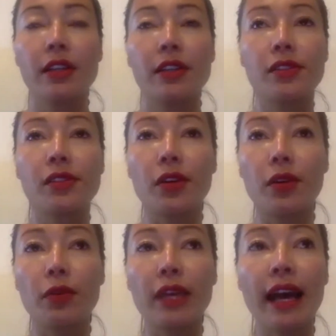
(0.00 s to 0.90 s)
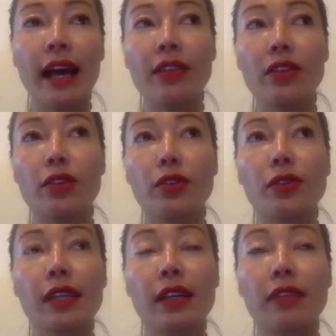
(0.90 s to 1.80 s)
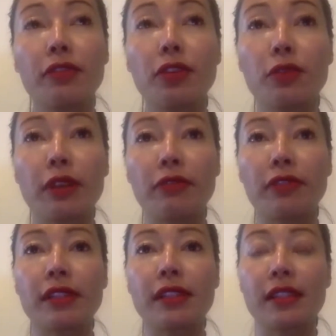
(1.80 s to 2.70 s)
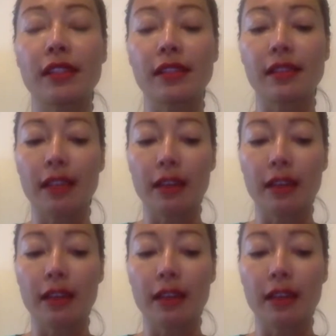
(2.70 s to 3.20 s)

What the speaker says: So we had those few references